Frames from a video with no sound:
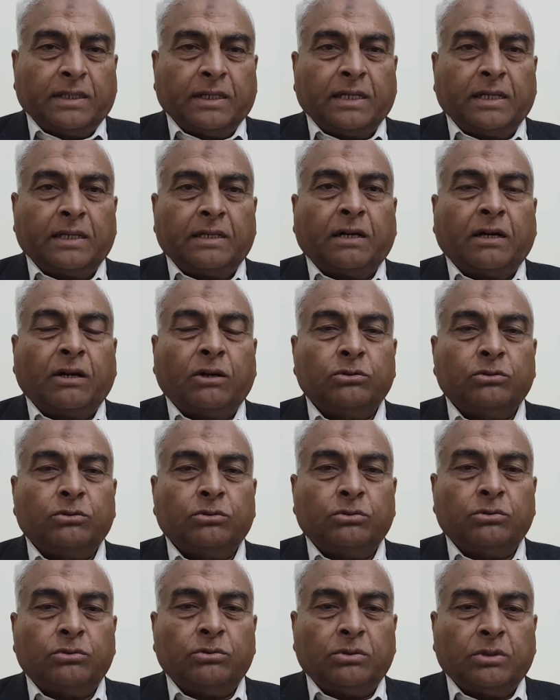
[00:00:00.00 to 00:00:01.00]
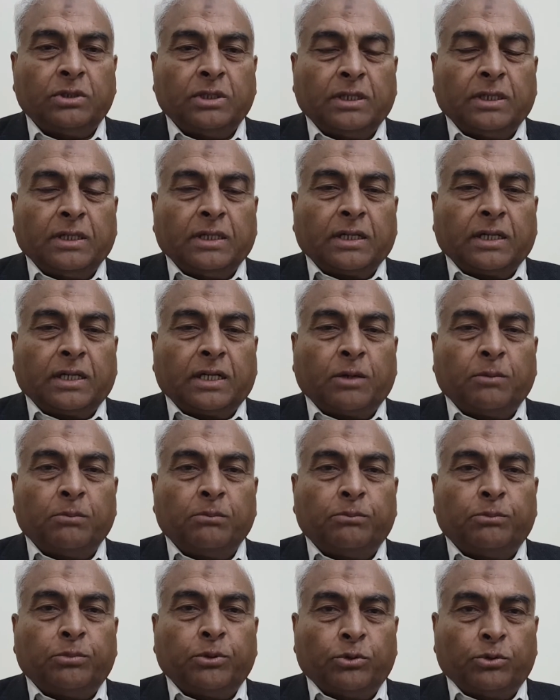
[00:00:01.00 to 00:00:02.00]
and how to
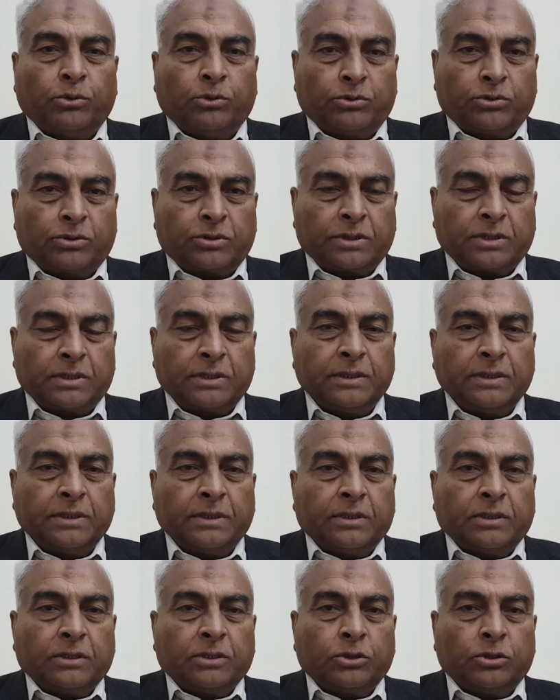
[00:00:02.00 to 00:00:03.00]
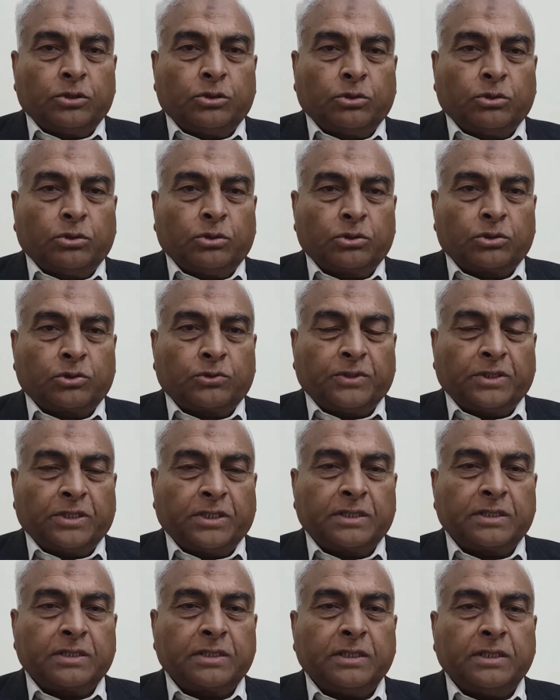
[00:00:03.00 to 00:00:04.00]
compose those
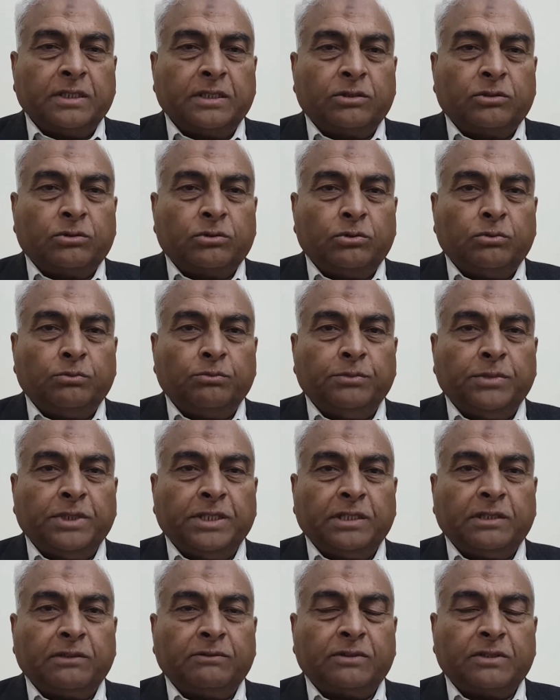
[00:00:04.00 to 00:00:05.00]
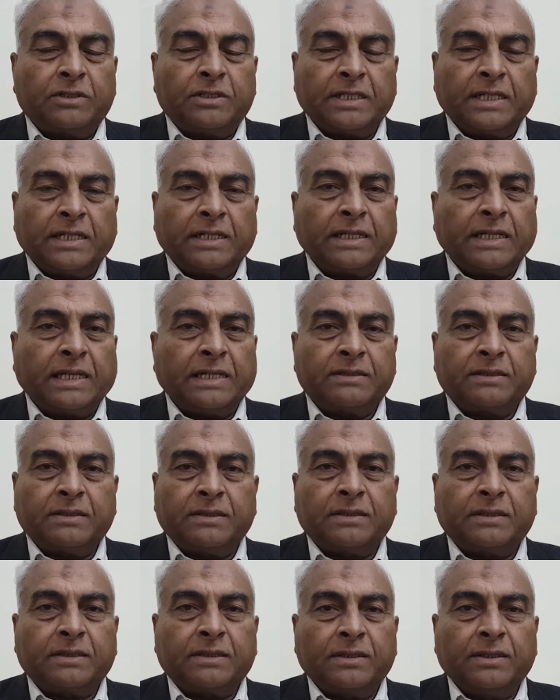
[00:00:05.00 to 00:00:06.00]
words into meaningful
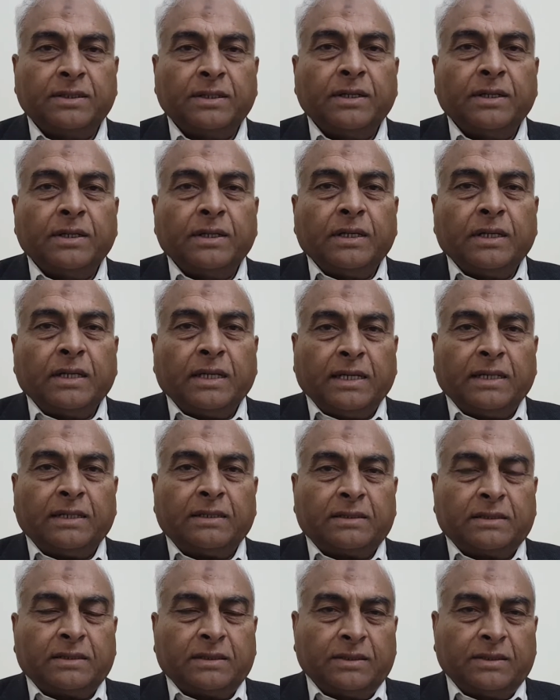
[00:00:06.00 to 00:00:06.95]
sentences and